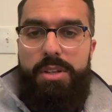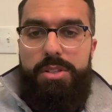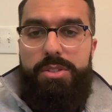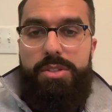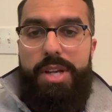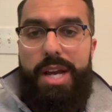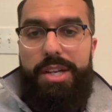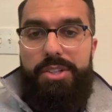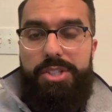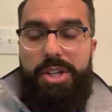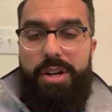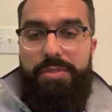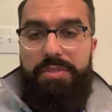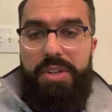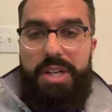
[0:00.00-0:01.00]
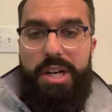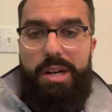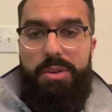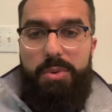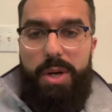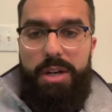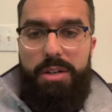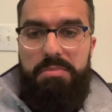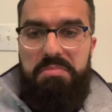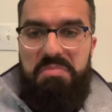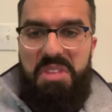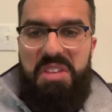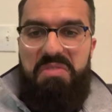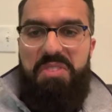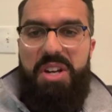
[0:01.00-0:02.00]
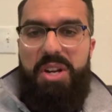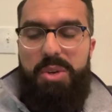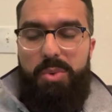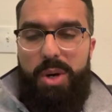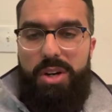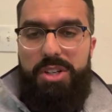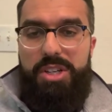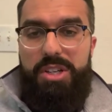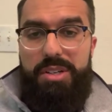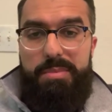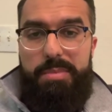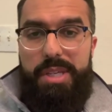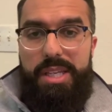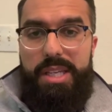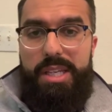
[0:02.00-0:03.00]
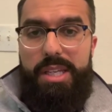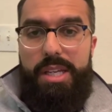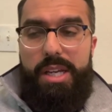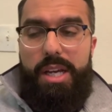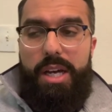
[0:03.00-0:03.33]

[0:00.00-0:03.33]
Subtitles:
So now you're trying to figure out, well, it very well could be